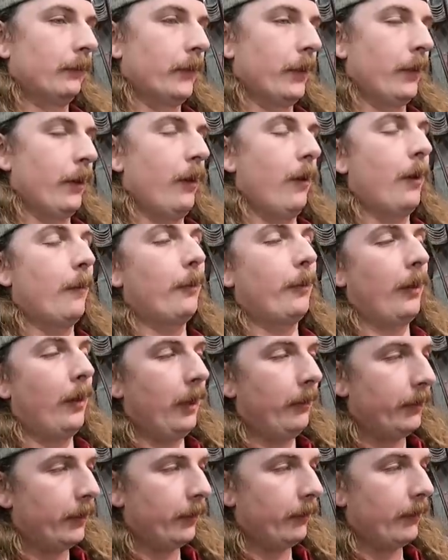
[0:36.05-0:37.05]
So I'll
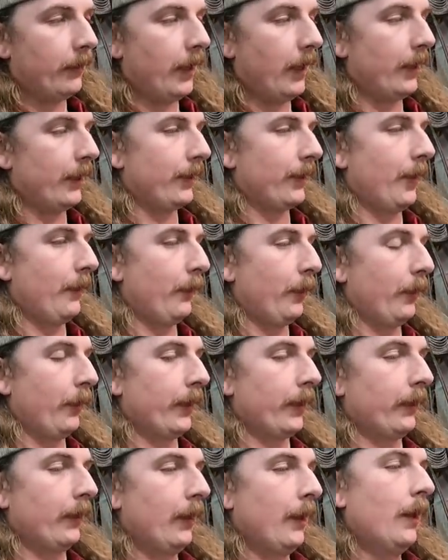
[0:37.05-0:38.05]
probably be doing that at some
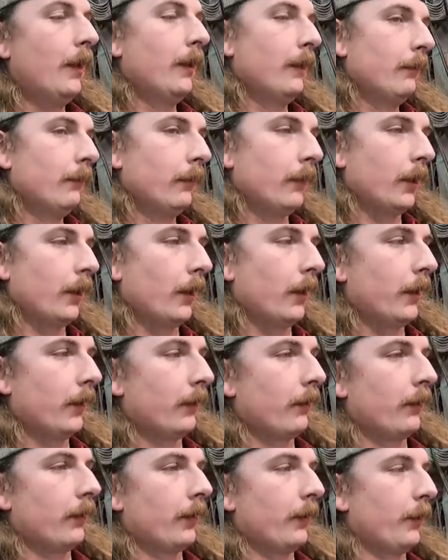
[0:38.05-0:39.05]
point
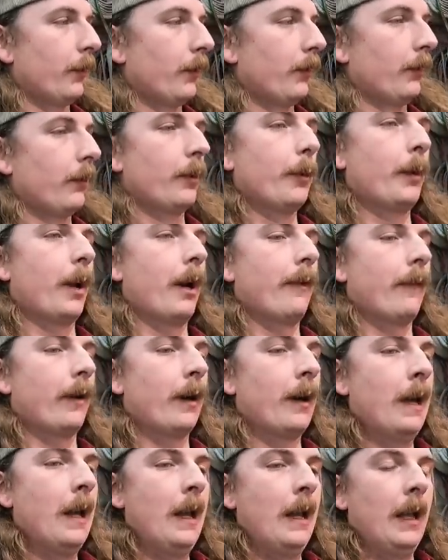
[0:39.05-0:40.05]
tonight or tomorrow or
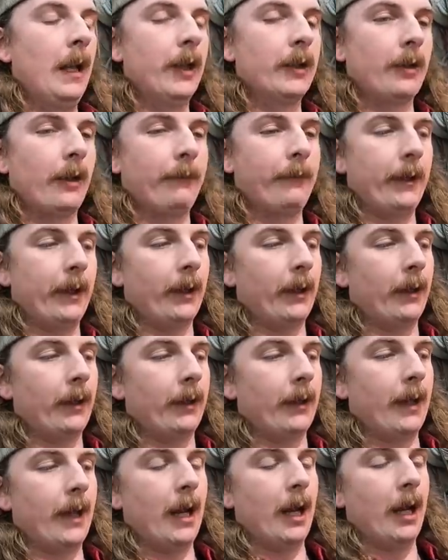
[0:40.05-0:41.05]
whatever. So I figured